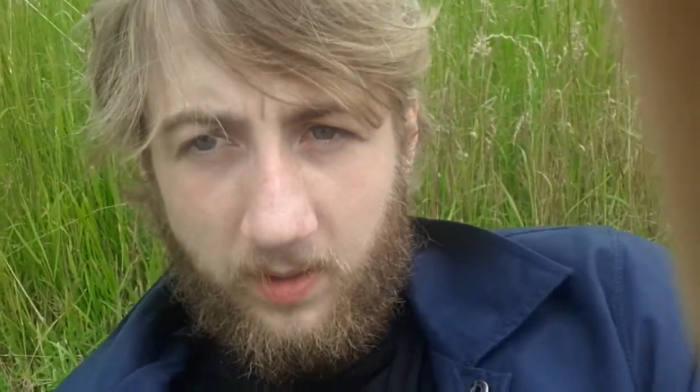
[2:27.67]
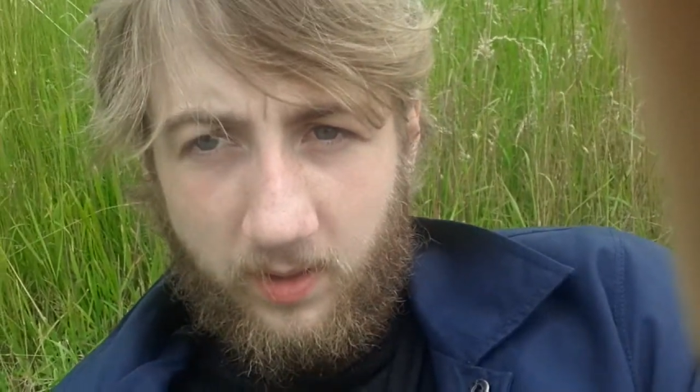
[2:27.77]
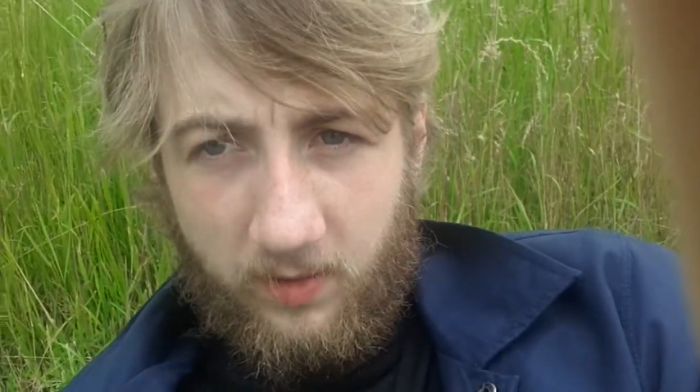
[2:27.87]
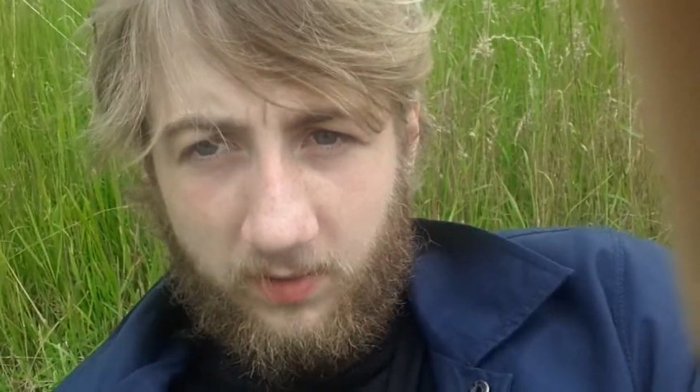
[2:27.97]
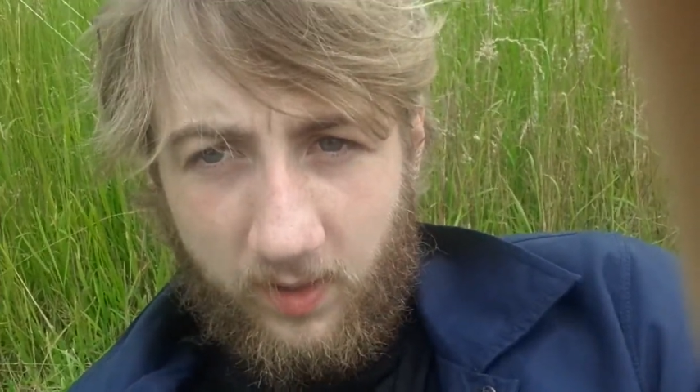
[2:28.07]

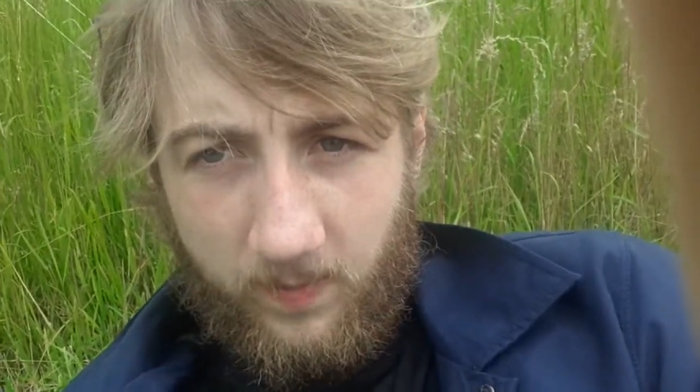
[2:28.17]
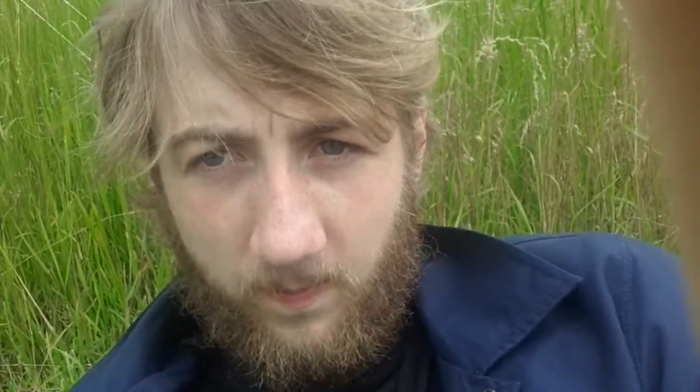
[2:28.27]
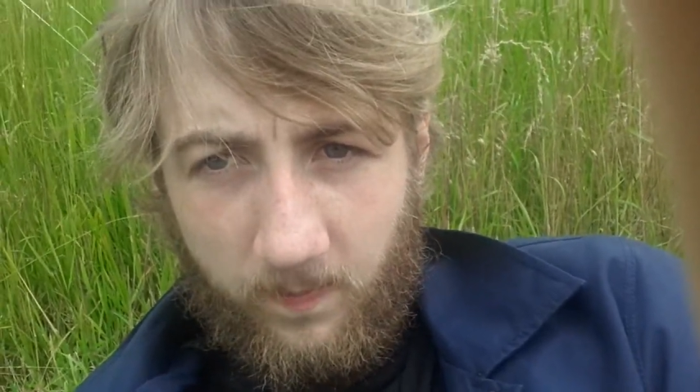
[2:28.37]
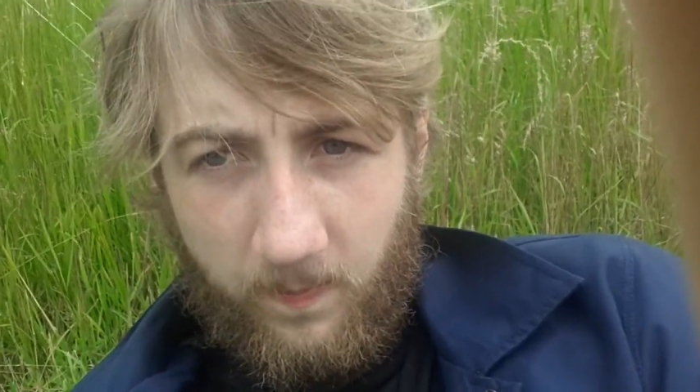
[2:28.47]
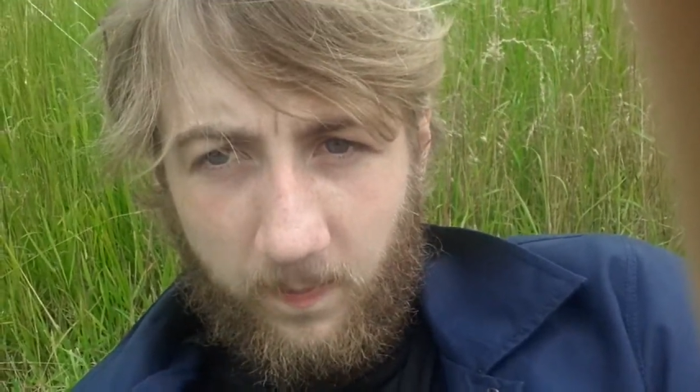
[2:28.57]
It
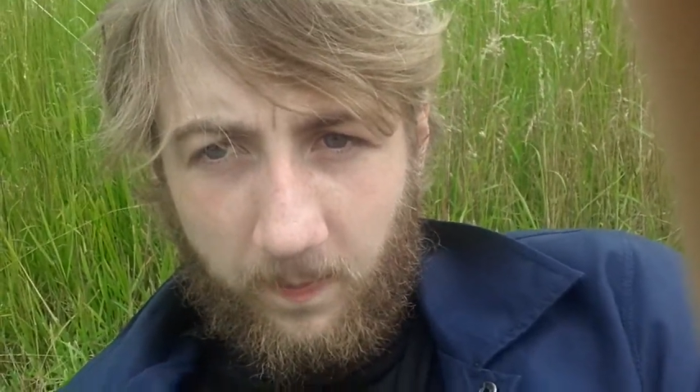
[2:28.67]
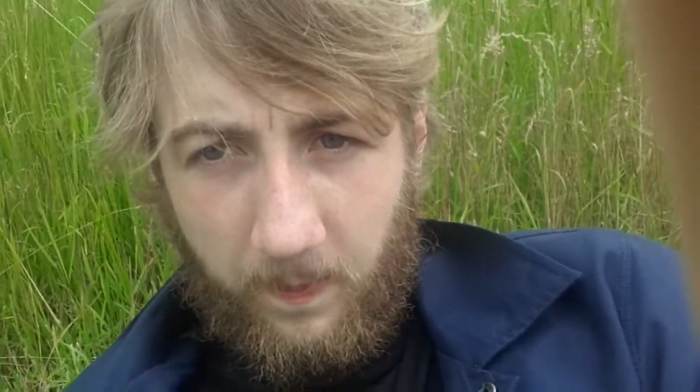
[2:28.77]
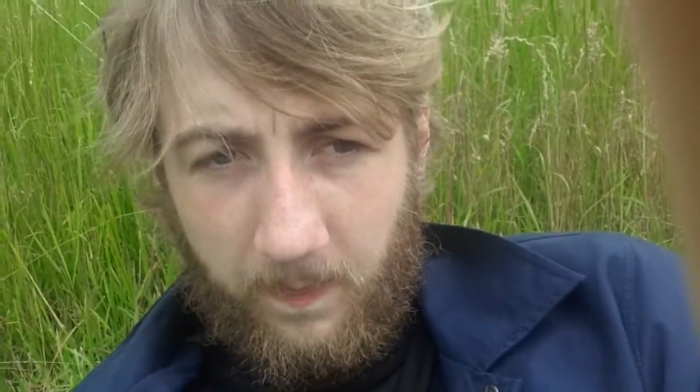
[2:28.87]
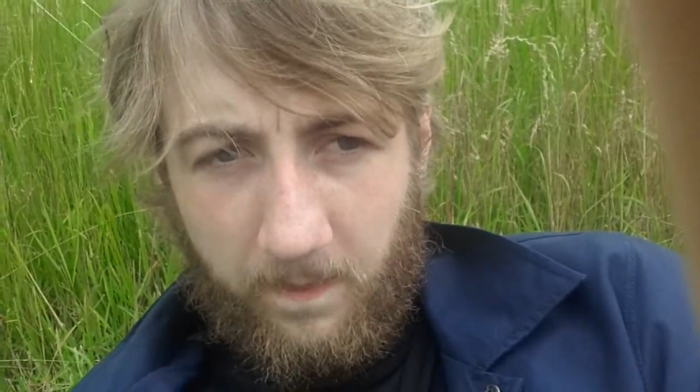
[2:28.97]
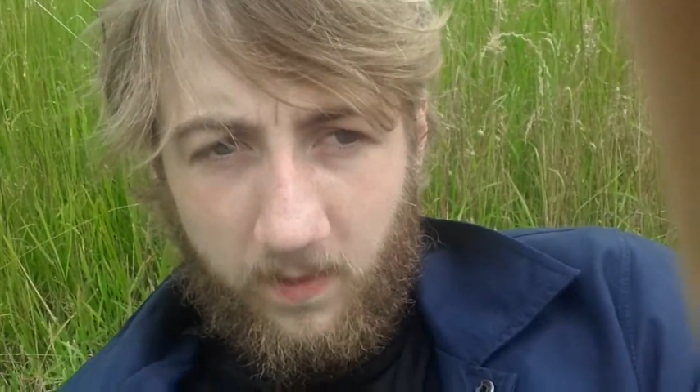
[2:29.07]

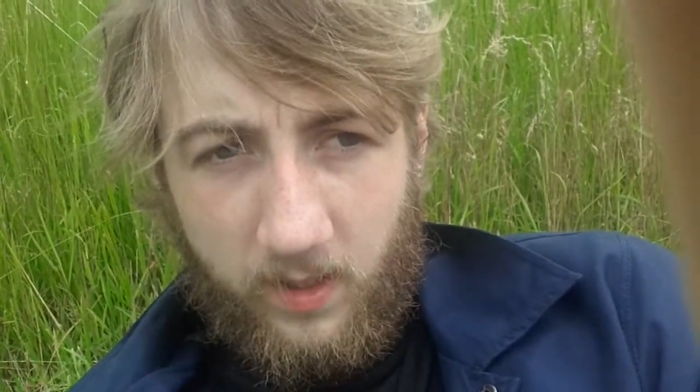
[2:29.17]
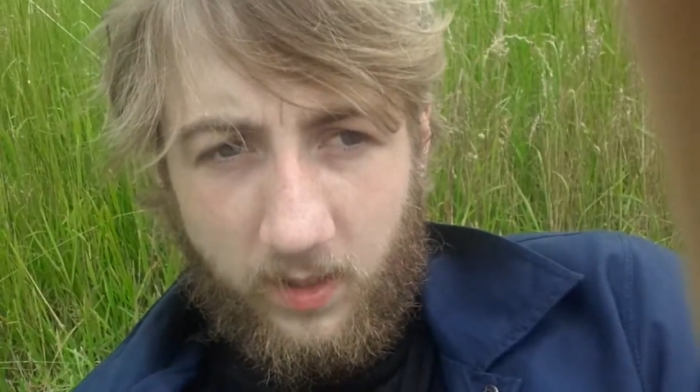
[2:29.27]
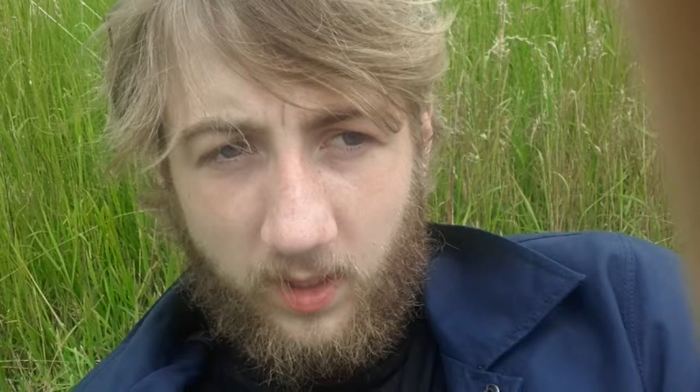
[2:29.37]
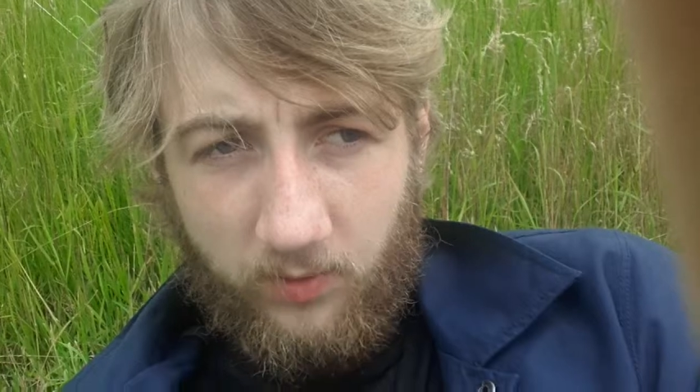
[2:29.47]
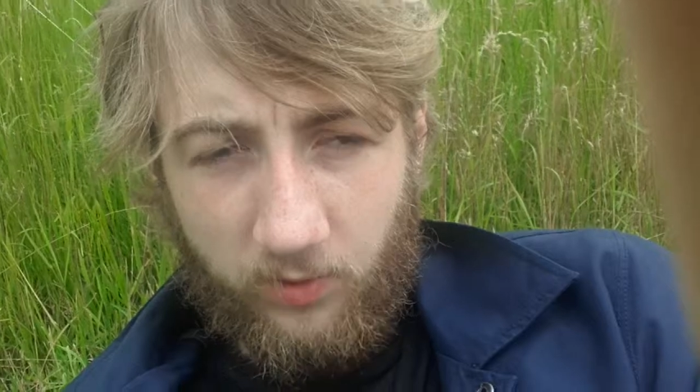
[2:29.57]

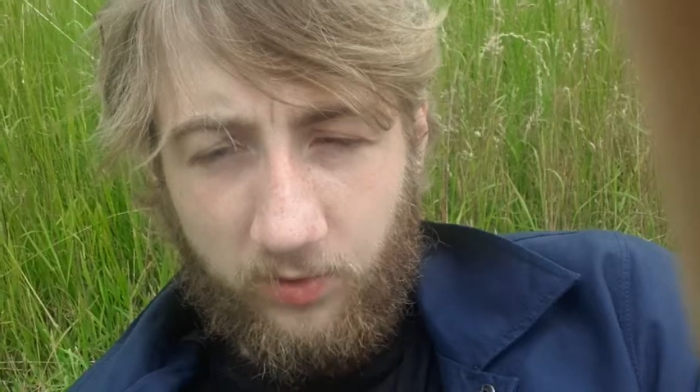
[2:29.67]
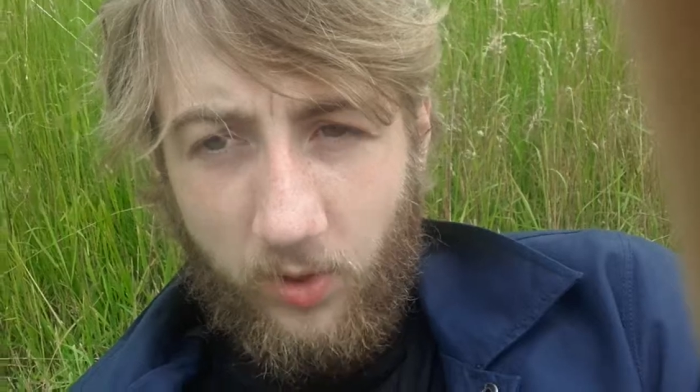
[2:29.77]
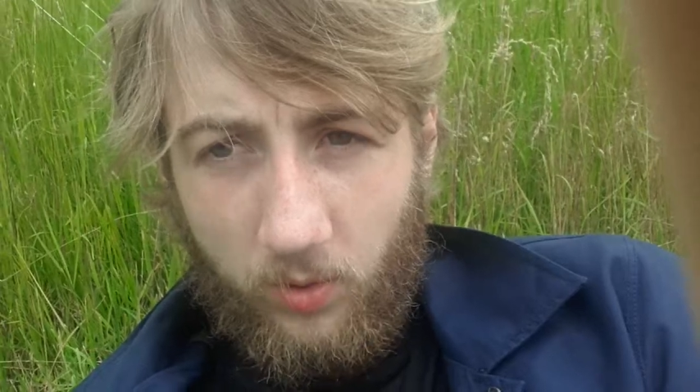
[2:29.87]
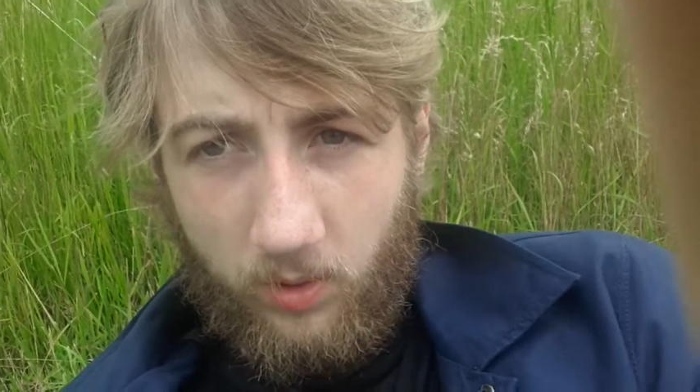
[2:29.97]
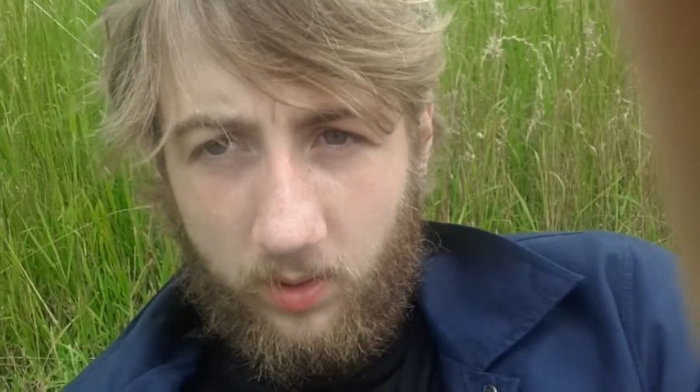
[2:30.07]
gives us
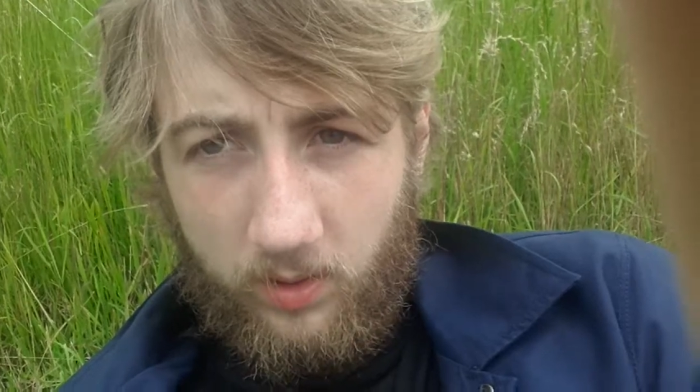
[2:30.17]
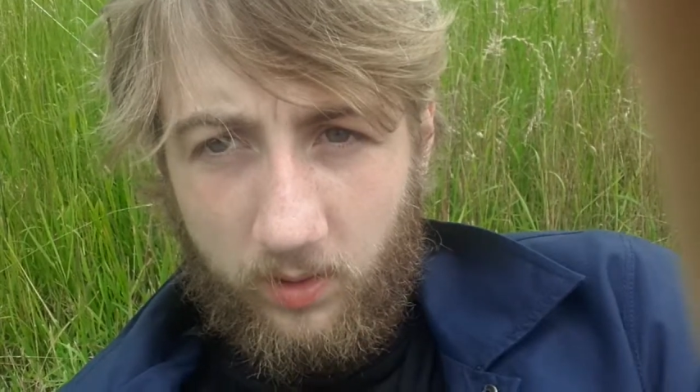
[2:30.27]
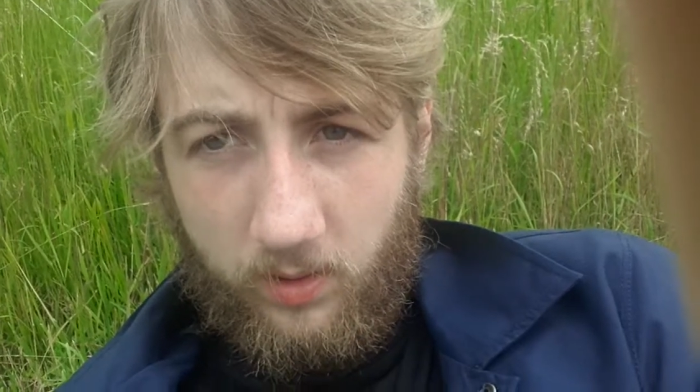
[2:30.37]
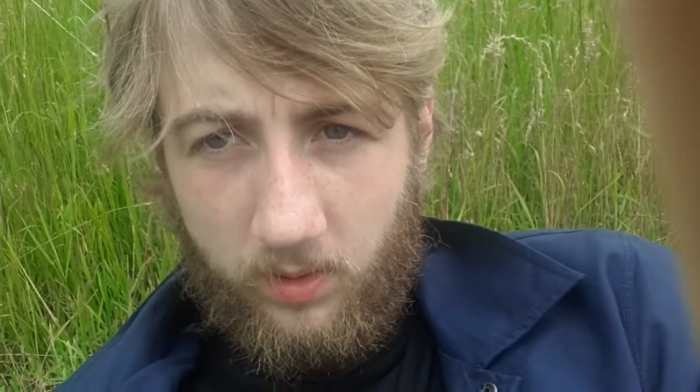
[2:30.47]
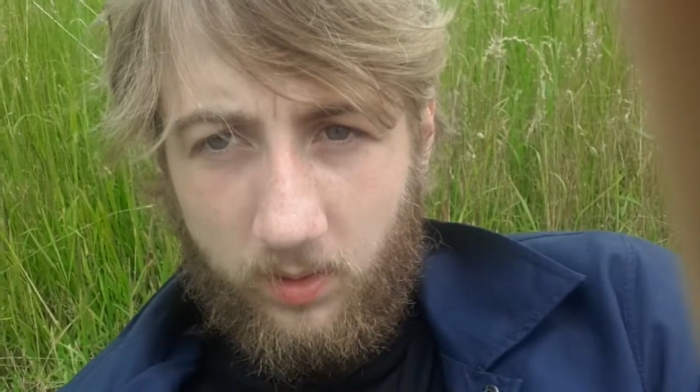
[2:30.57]
soul,
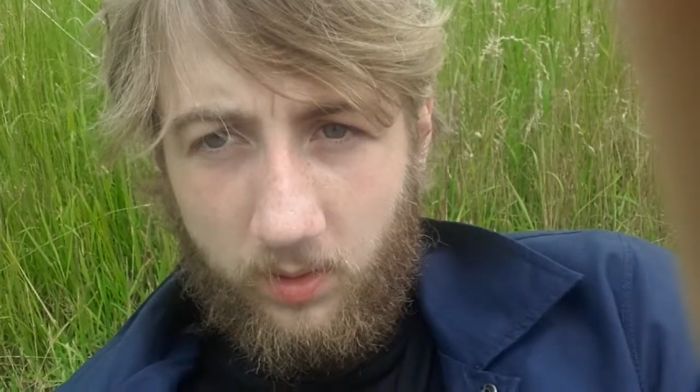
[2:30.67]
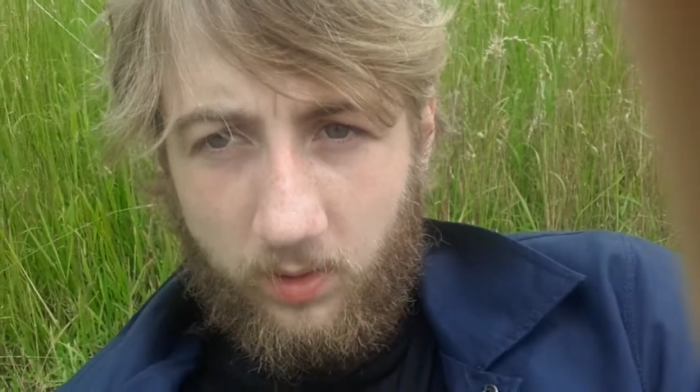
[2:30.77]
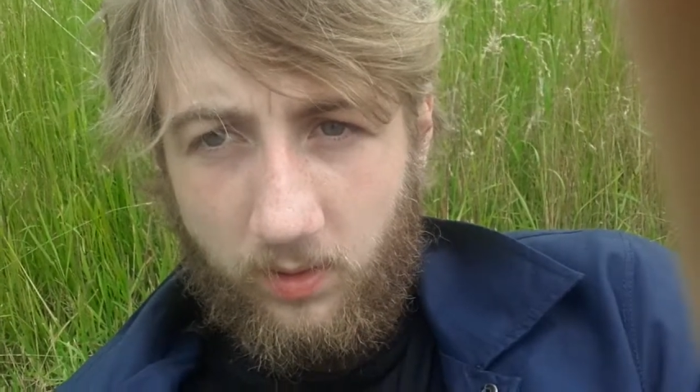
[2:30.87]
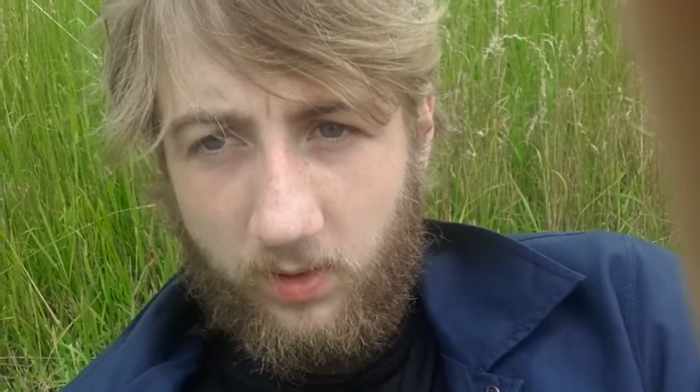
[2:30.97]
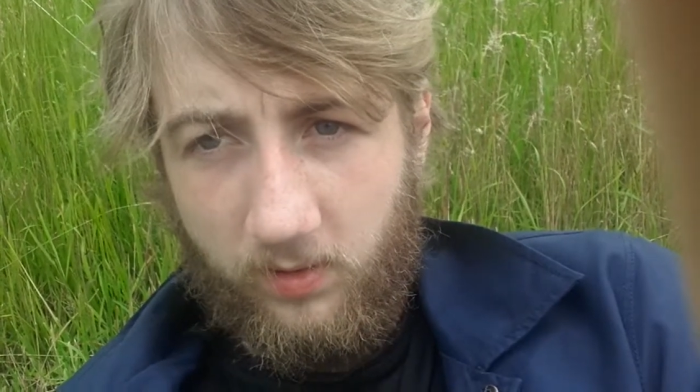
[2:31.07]

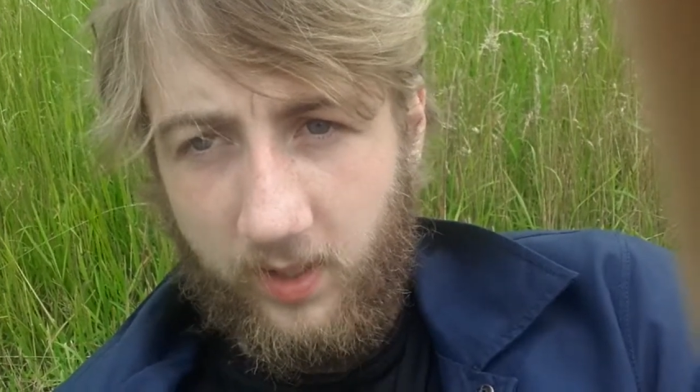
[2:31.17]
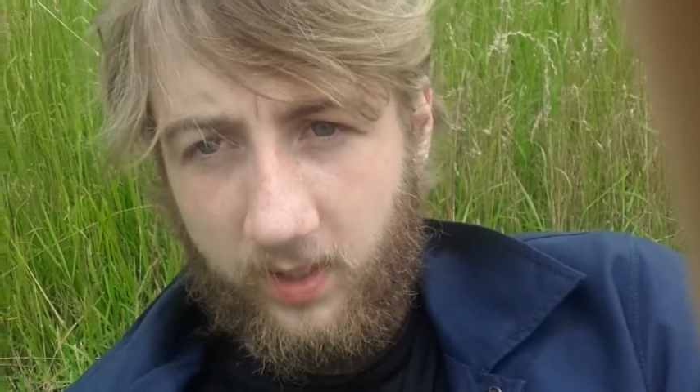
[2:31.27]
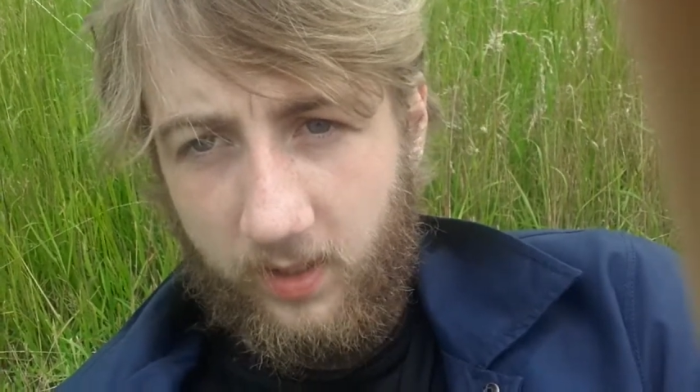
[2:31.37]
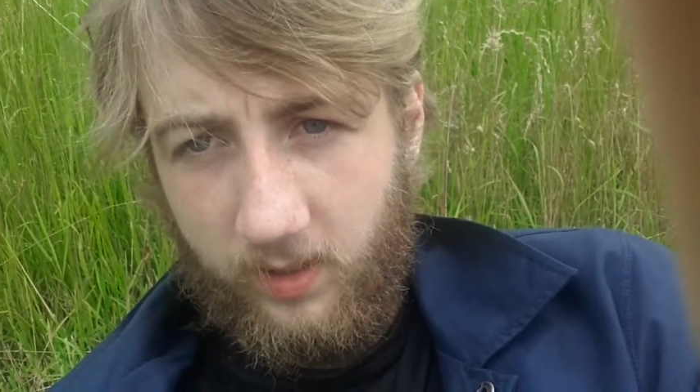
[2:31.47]
in that